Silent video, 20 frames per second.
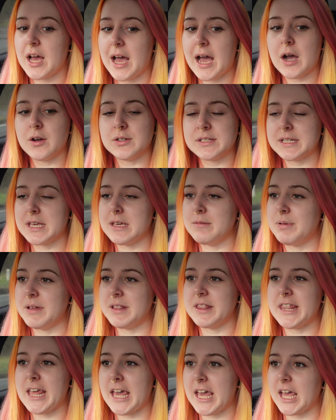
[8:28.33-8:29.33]

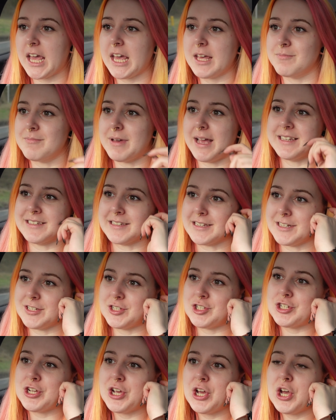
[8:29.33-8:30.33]
housekeeping thing
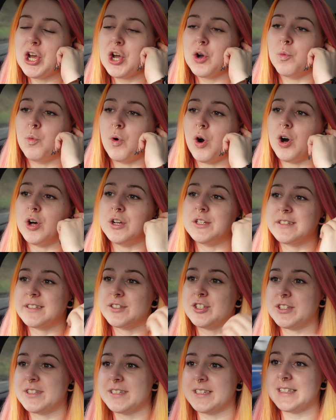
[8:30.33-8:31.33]
message
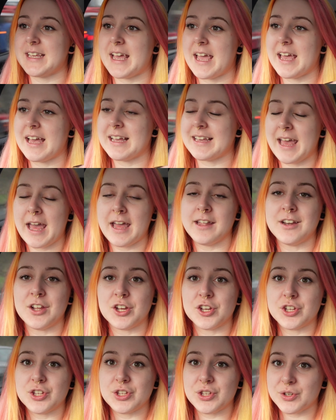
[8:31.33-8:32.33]
was just to say again
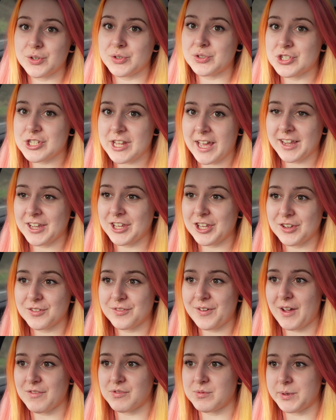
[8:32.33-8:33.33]
a huge thank you
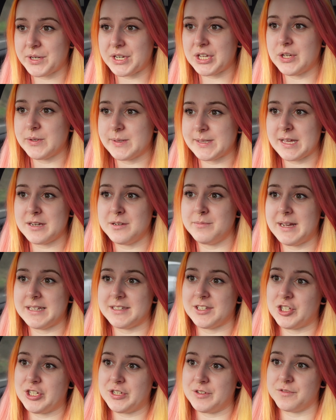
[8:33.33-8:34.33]
for everybody who sent a
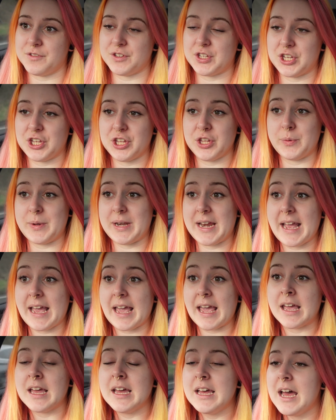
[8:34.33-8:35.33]
message in for the
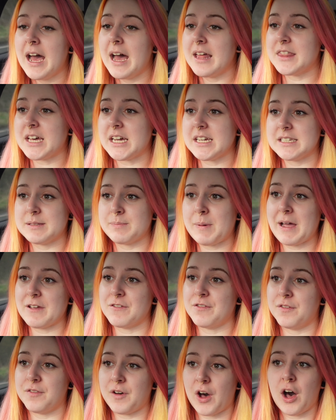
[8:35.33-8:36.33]
Q&A. That is by
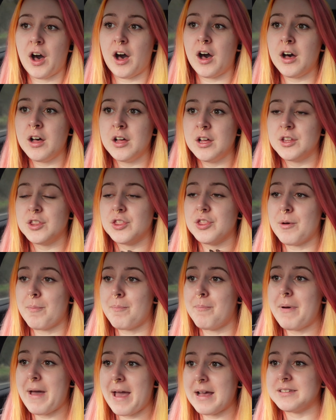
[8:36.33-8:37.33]
far the
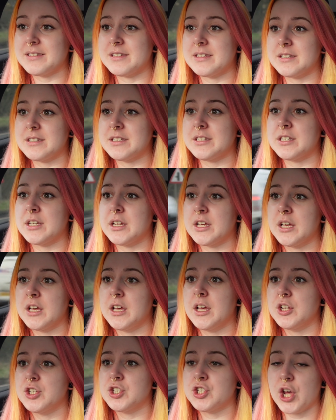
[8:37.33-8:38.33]
best
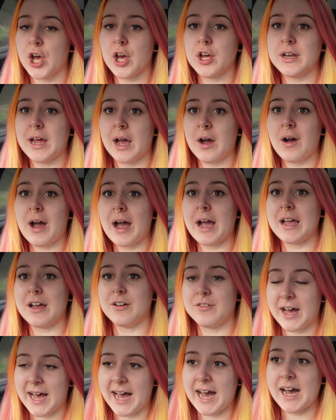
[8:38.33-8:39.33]
turnout I
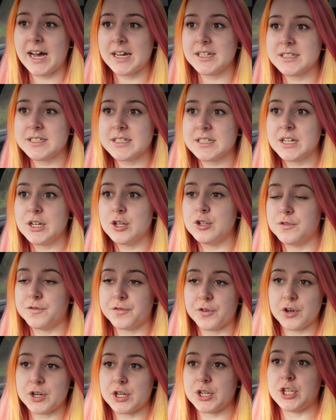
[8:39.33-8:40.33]
have had
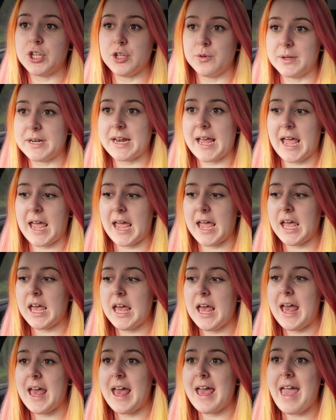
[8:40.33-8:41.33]
for a Q&A
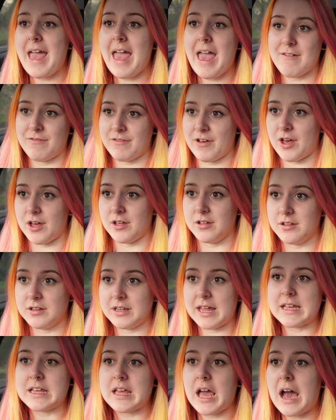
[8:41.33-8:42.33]
ever.
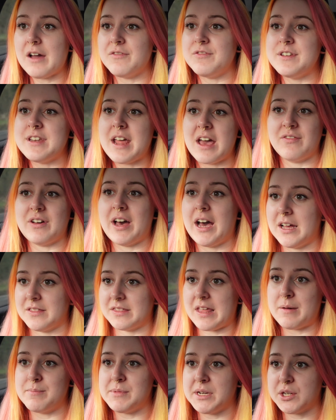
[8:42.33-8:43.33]
Like I've never
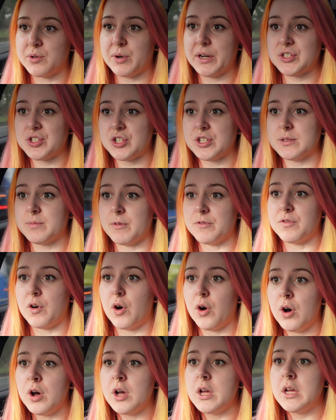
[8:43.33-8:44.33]
had that many questions
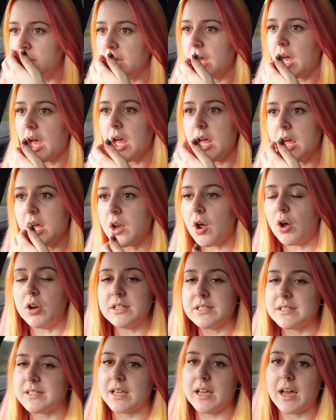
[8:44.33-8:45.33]
before. And
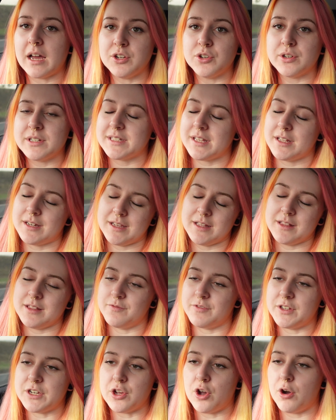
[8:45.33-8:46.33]
honestly, I know I said it in
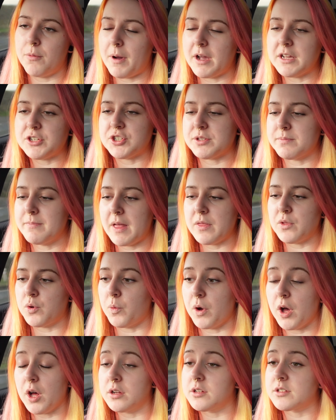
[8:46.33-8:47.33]
the video, but it just meant the
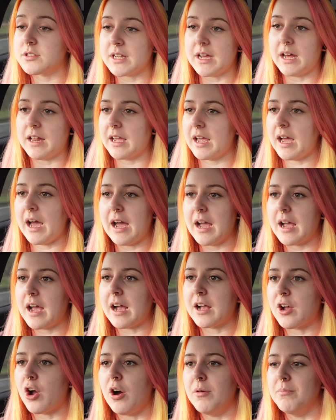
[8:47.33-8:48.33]
world. I, I,
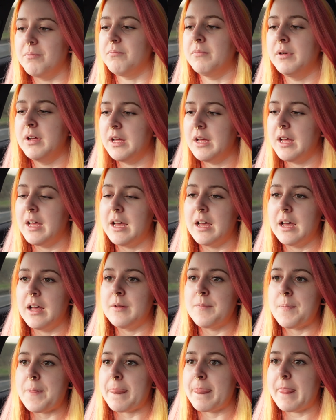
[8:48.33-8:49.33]
I can't
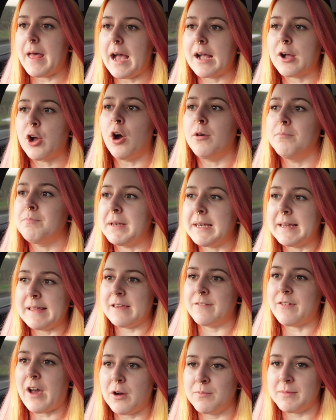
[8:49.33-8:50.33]
I can't
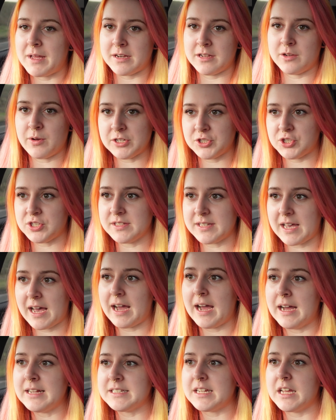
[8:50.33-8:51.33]
believe how many questions I
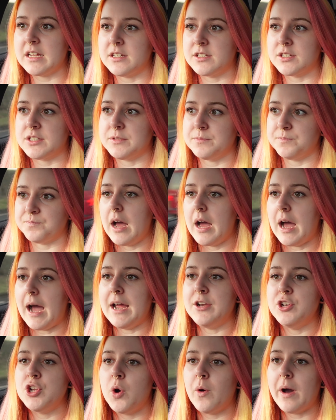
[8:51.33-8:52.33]
had and
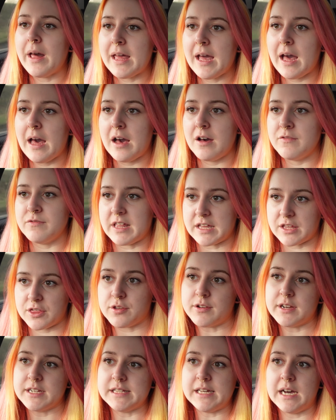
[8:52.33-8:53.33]
I know I have like
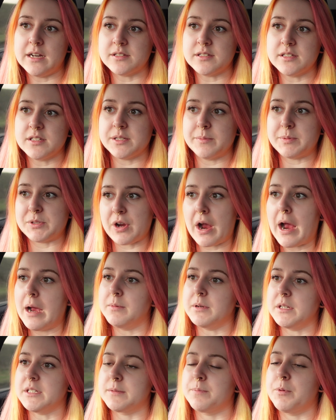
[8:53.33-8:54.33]
3,000
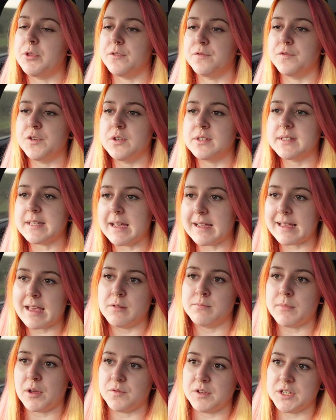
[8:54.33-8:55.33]
subscribers, but the views that I
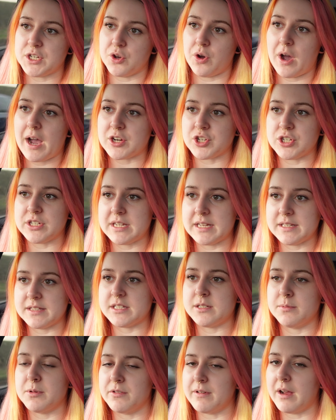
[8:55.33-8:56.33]
get on my video actually
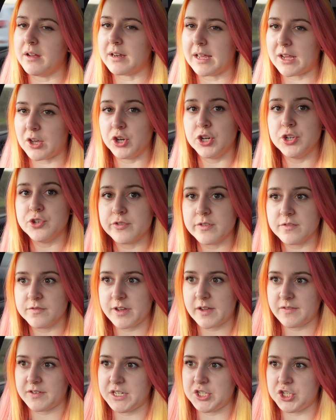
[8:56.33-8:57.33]
tends to be around like
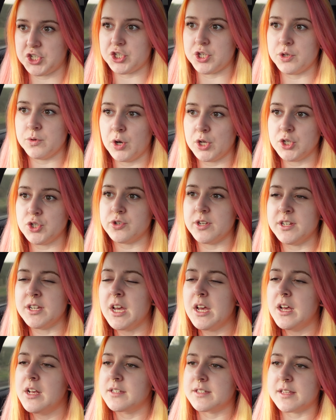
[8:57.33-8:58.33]
150 to 200.
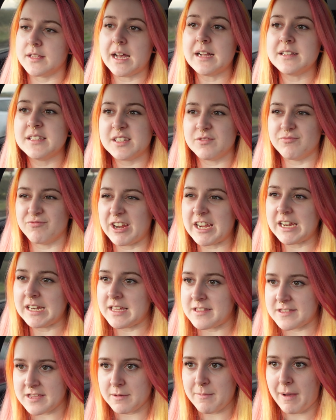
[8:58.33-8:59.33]
So that's
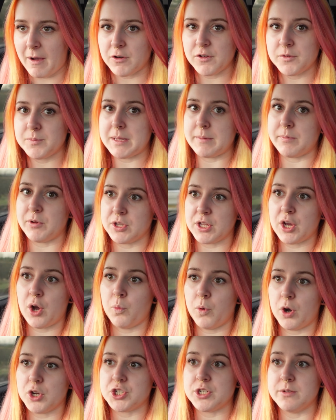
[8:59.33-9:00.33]
really the amount of people that
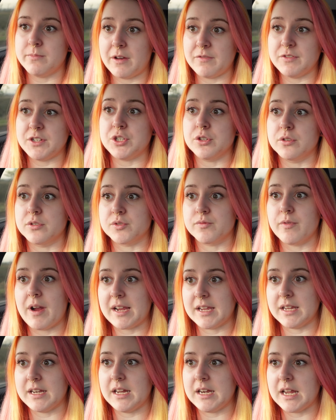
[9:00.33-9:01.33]
are watching my videos
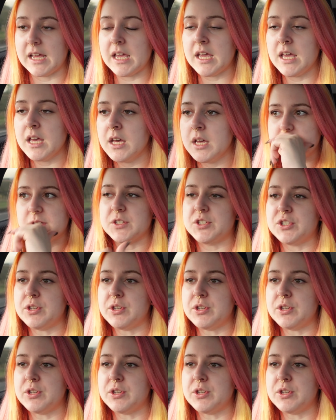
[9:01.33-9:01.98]
regularly. So